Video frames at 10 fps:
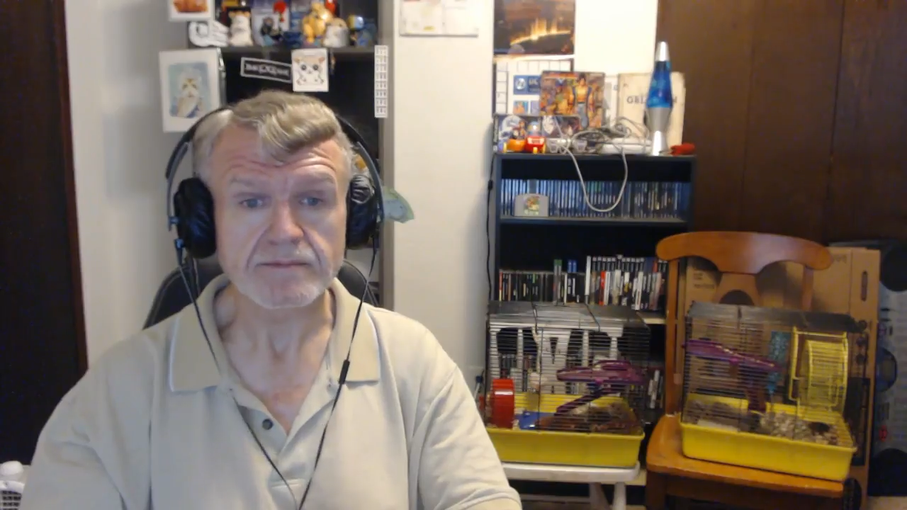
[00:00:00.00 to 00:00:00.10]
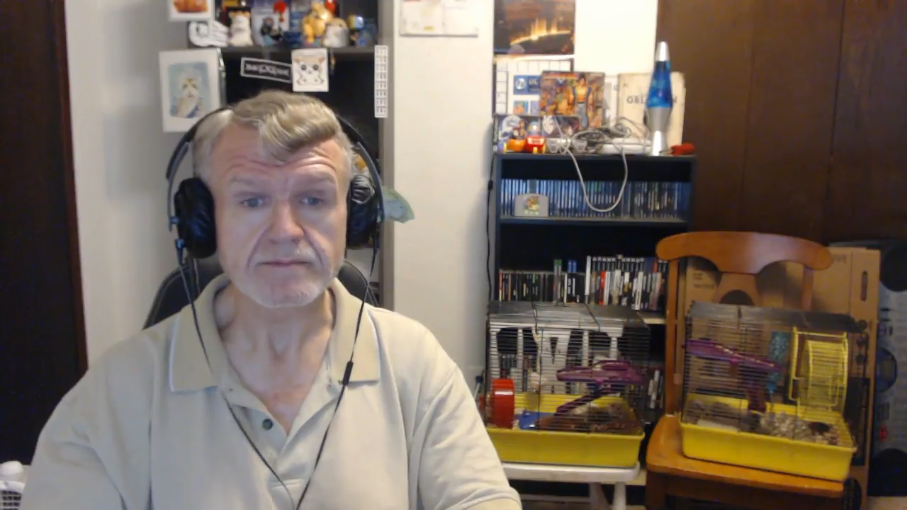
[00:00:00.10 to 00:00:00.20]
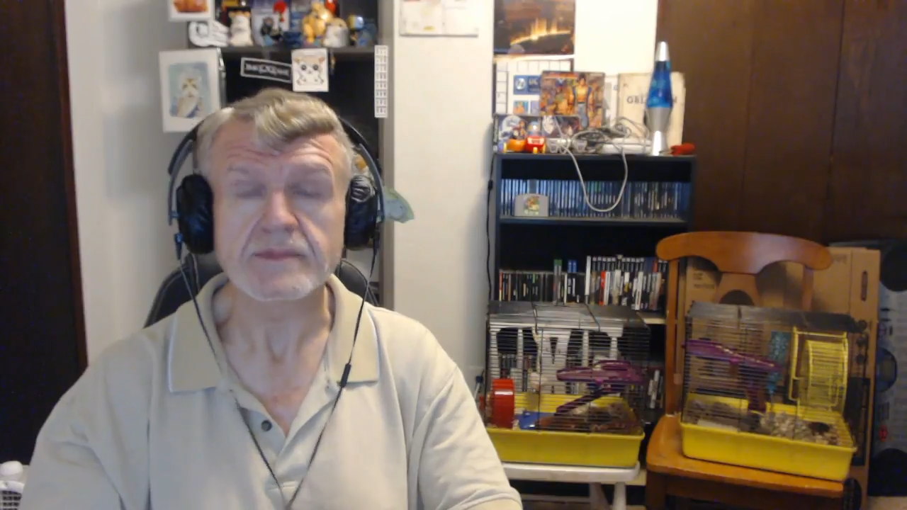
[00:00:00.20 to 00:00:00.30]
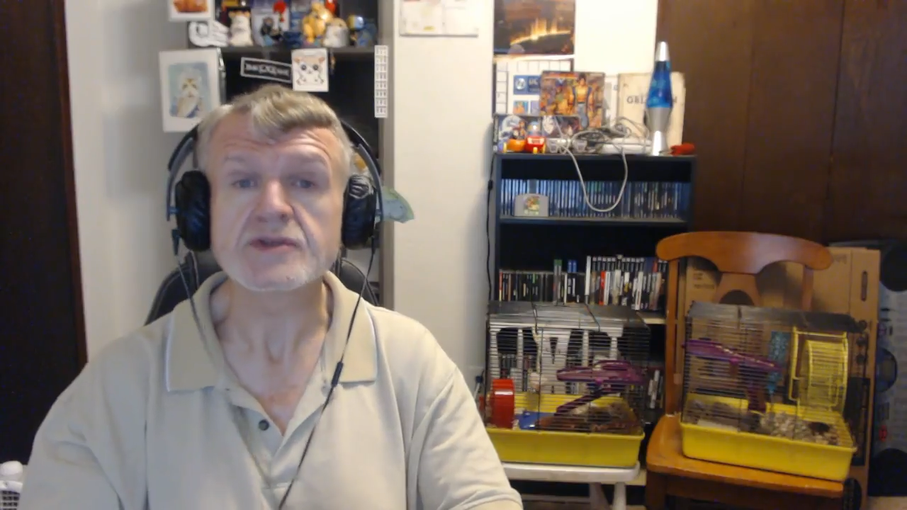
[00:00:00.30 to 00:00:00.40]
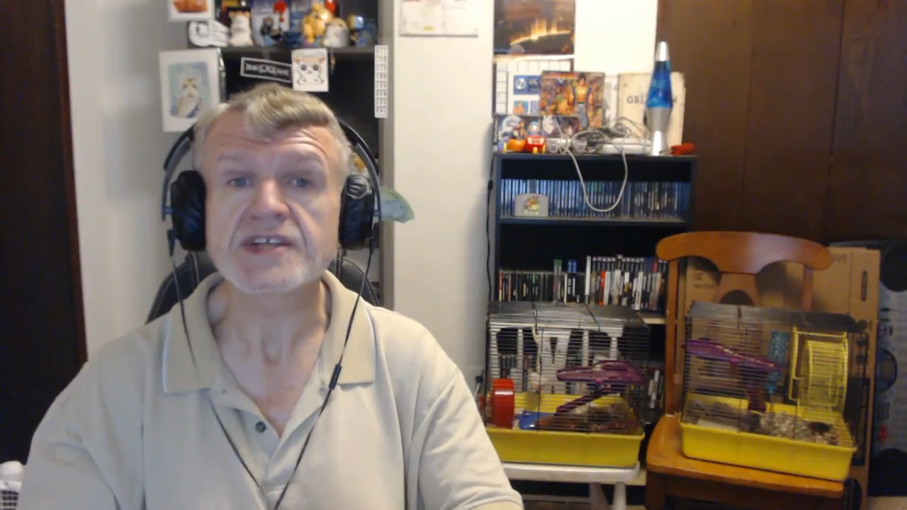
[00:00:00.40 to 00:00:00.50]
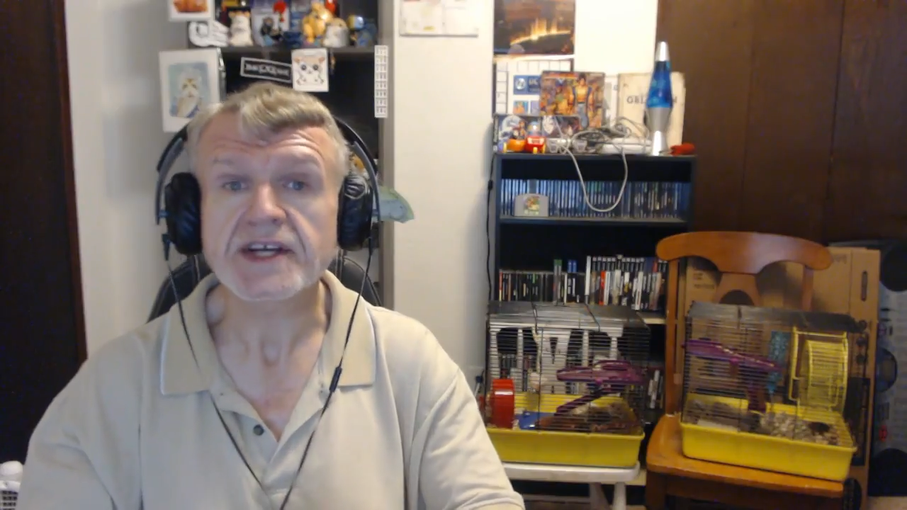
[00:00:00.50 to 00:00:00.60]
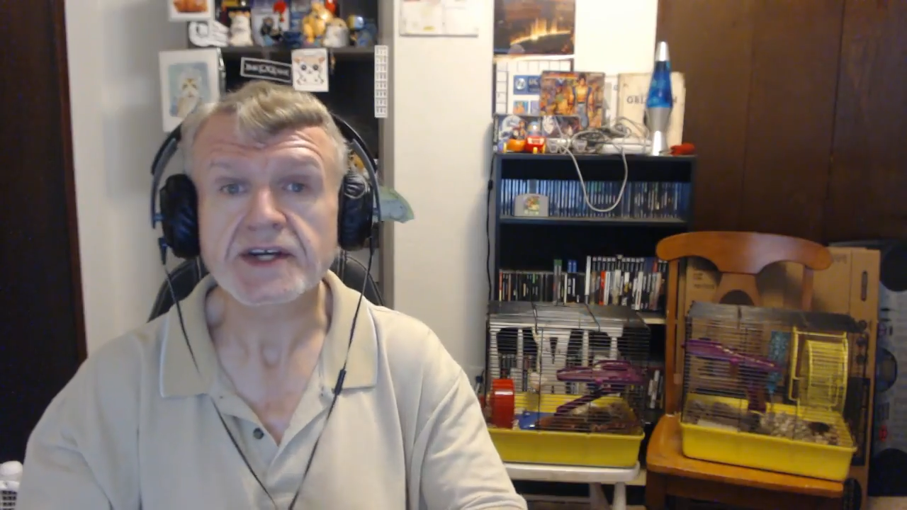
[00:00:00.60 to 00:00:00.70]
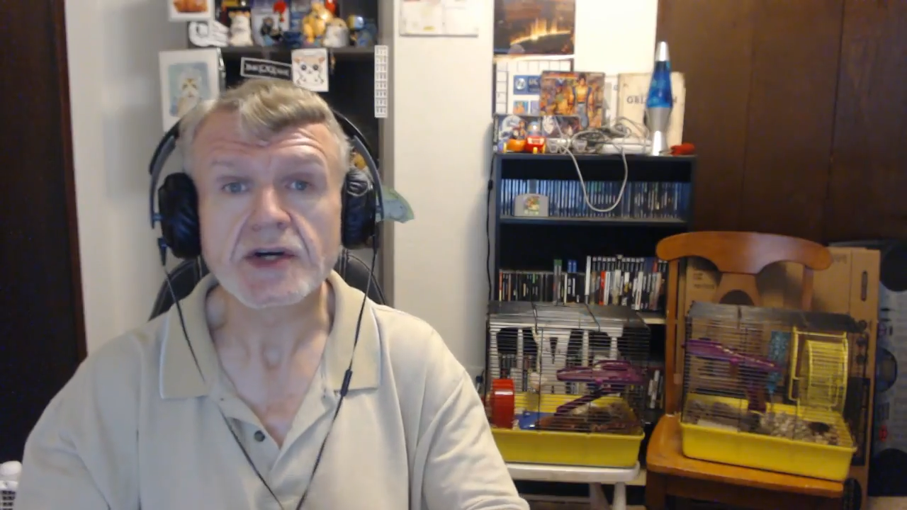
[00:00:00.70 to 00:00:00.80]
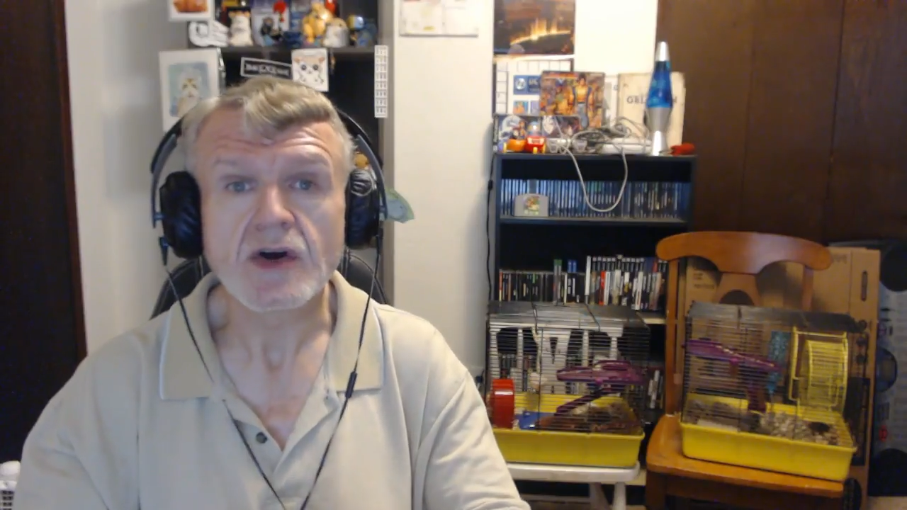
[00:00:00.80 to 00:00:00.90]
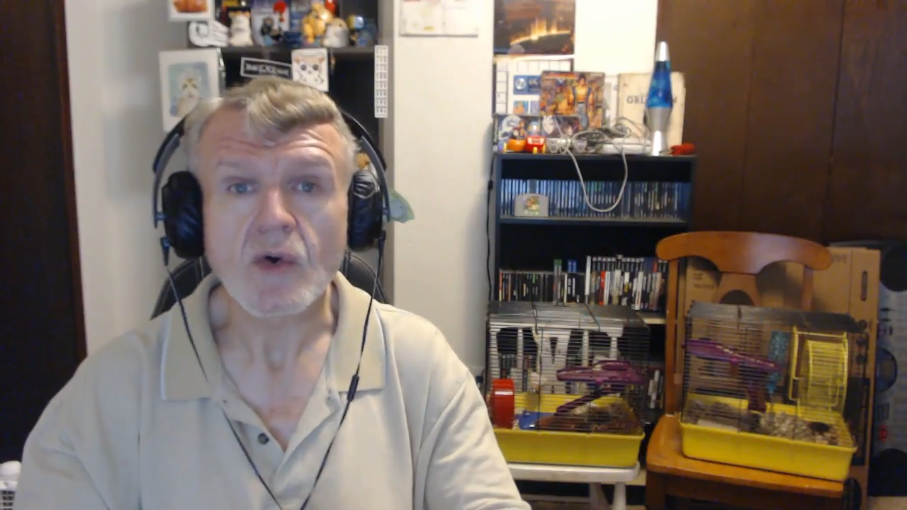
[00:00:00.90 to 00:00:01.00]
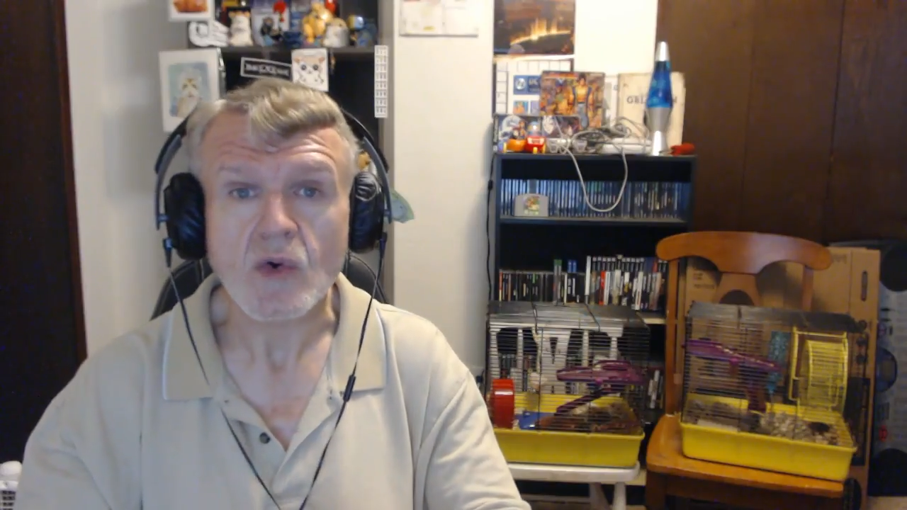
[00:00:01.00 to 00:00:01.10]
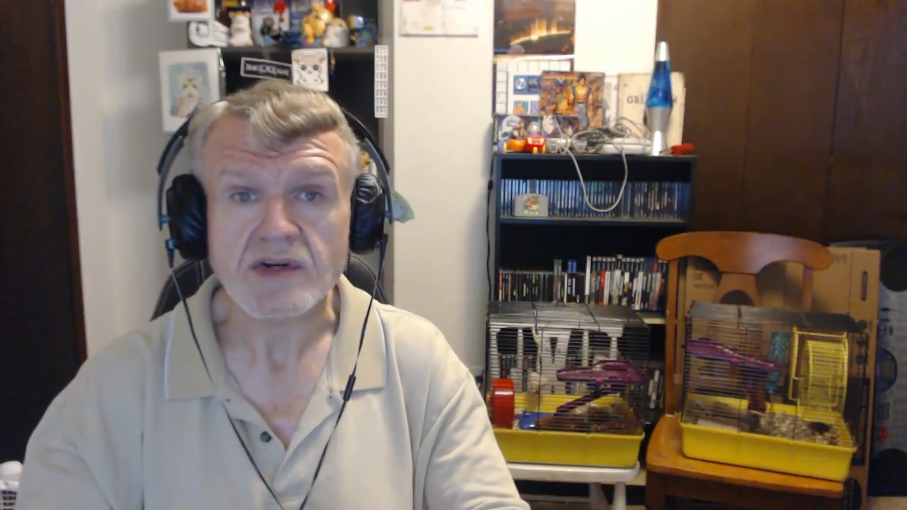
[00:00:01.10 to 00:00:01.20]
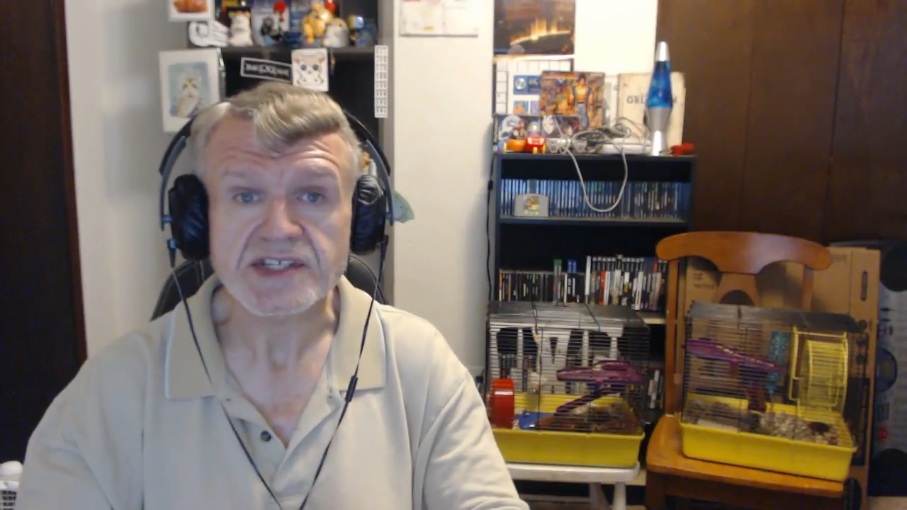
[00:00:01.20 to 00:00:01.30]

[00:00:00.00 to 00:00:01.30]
Music or